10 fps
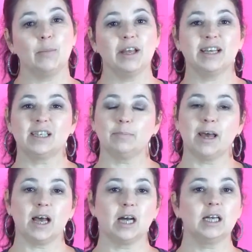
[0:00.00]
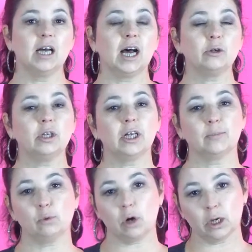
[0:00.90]
It is about, I do a lot
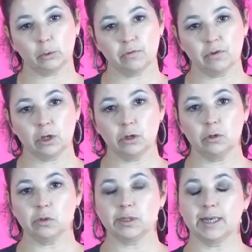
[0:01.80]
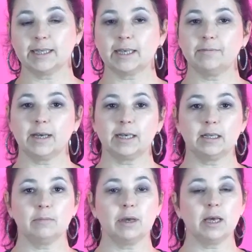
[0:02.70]
of product reviews, things I've gotten
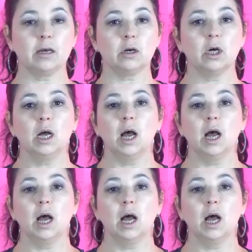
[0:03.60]
in the mail.